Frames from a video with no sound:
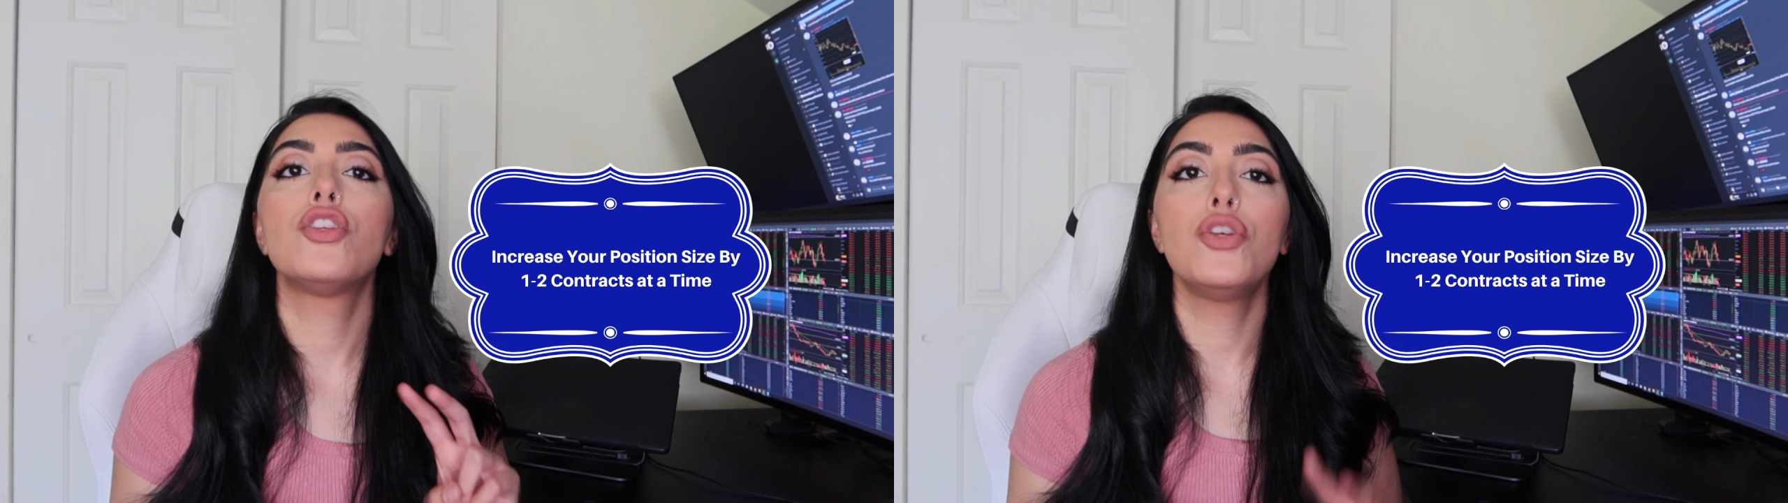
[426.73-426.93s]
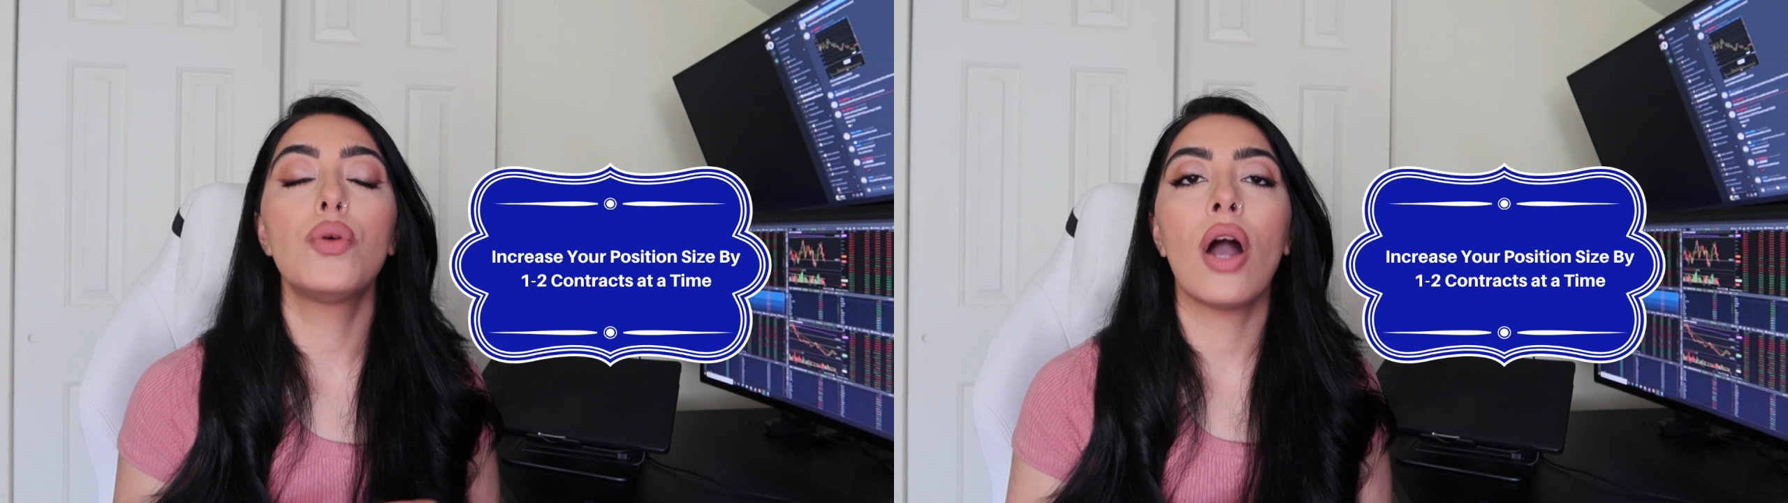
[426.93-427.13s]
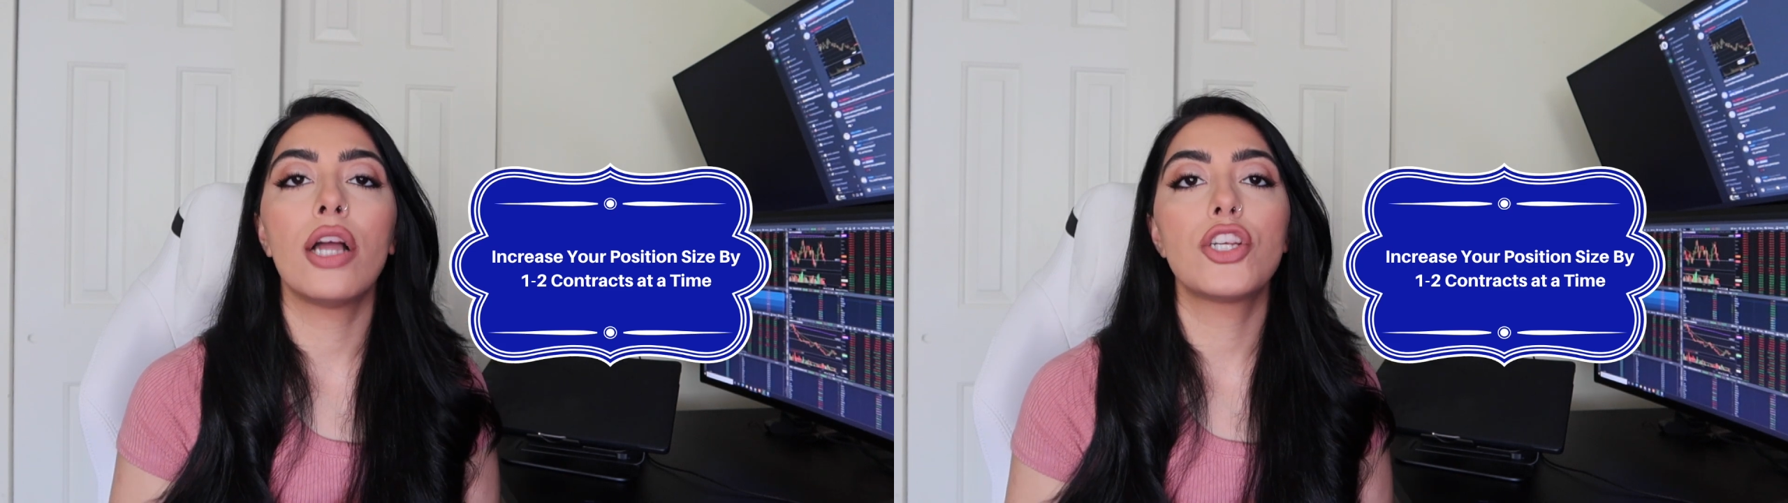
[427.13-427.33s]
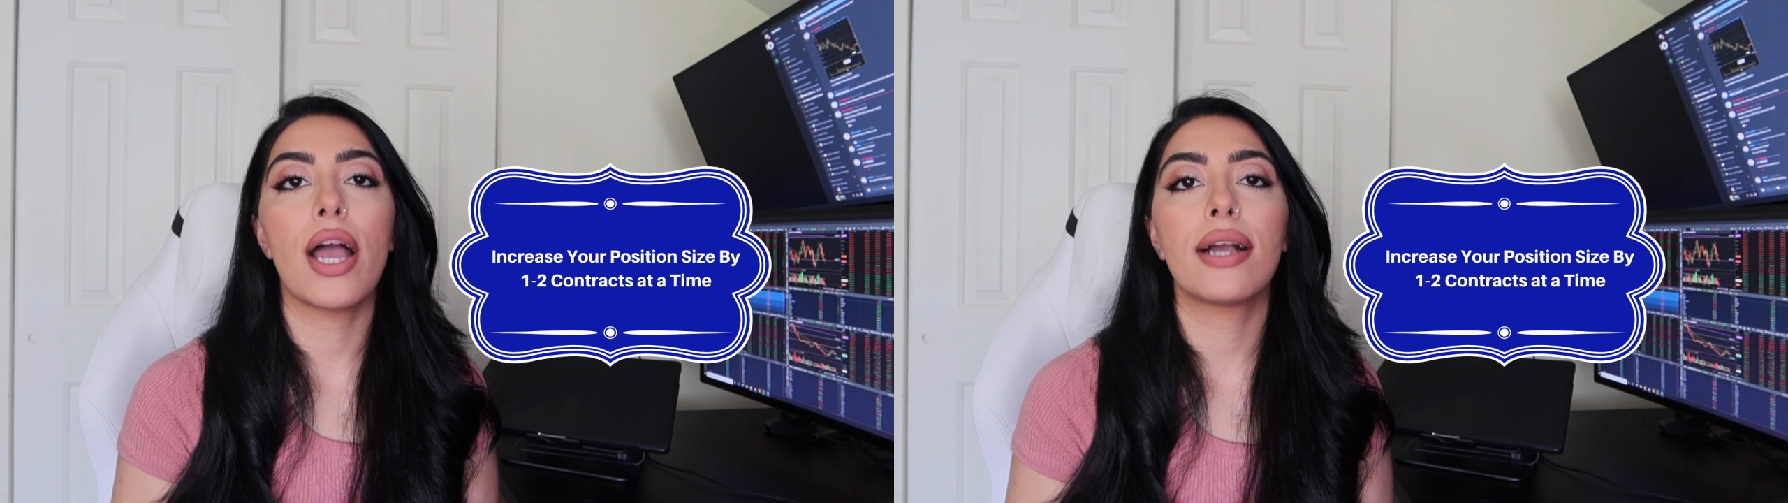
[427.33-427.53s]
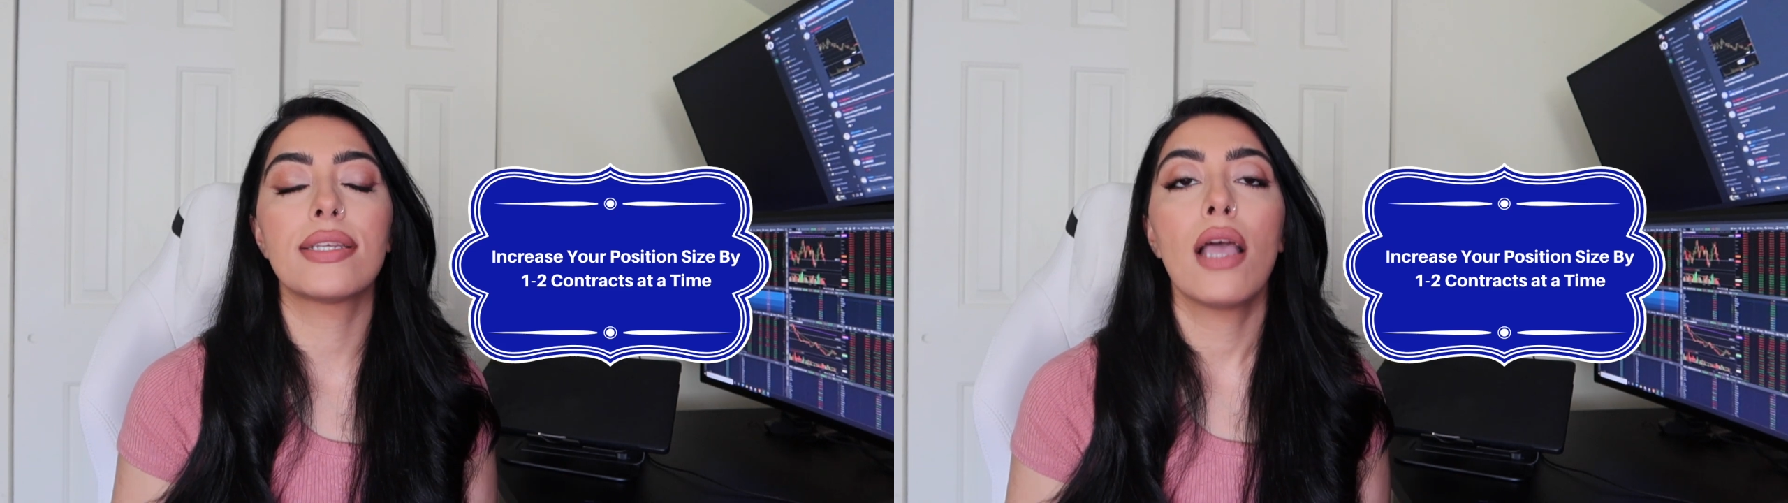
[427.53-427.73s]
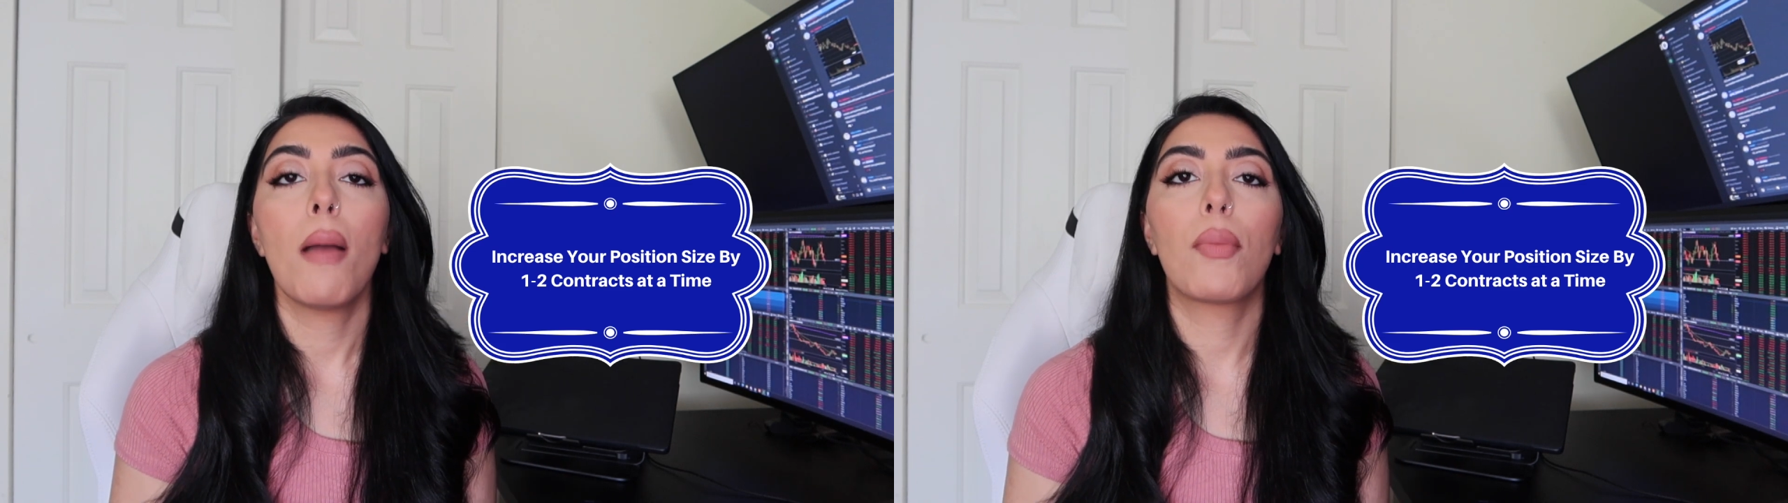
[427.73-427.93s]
2 contracts